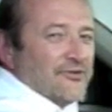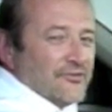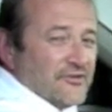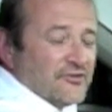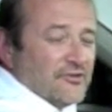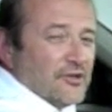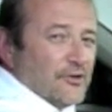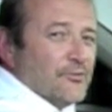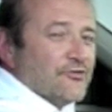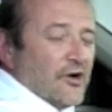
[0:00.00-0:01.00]
So this
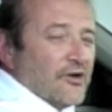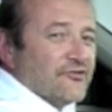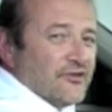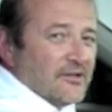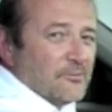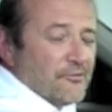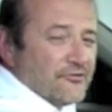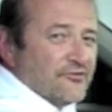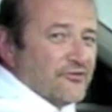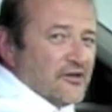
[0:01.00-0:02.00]
concludes our second
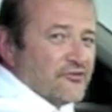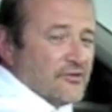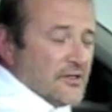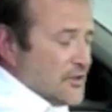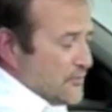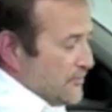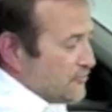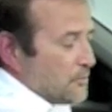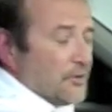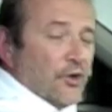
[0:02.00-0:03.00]
presentation,
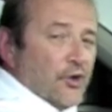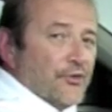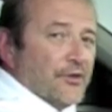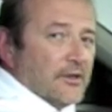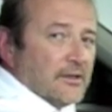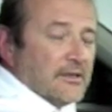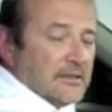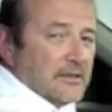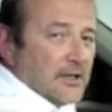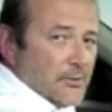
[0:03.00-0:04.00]
this one on
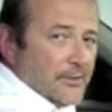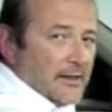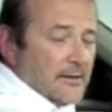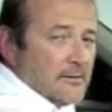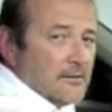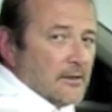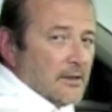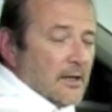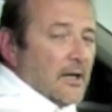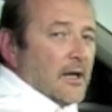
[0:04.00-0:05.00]
key cloning.
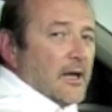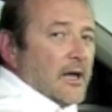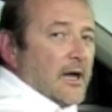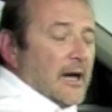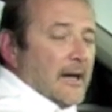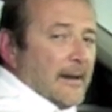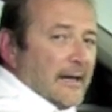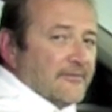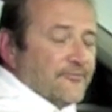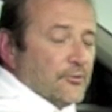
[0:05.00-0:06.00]
Uh,
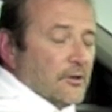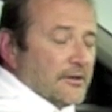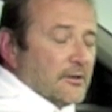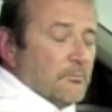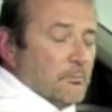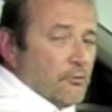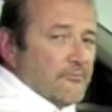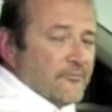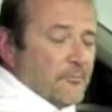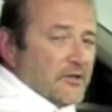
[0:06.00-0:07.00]
and if you'd like more
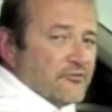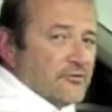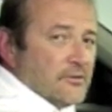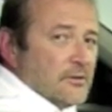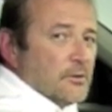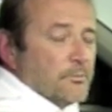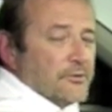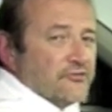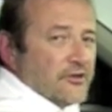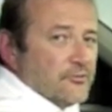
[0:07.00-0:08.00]
information,
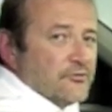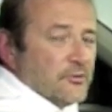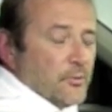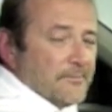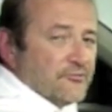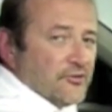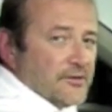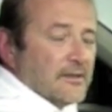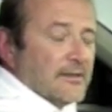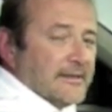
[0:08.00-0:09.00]
please go to the website
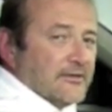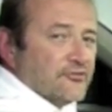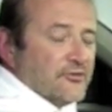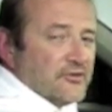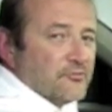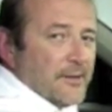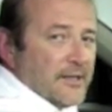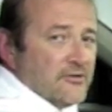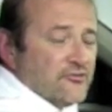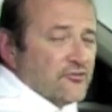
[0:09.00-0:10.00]
linked to this
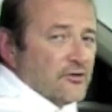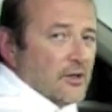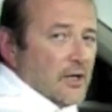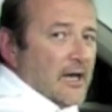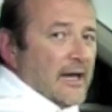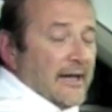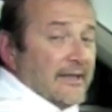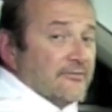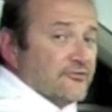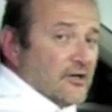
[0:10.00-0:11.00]
page
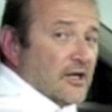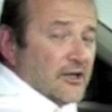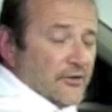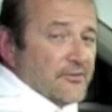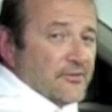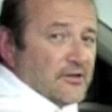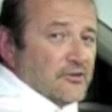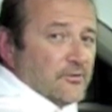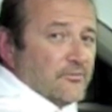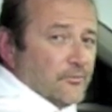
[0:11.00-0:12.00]
and uh, can I thank
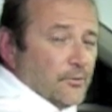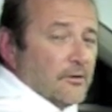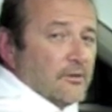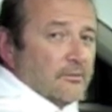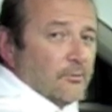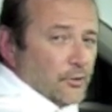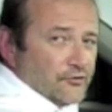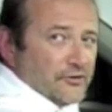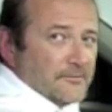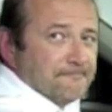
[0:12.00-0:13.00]
you for
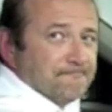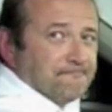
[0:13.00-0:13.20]
watching.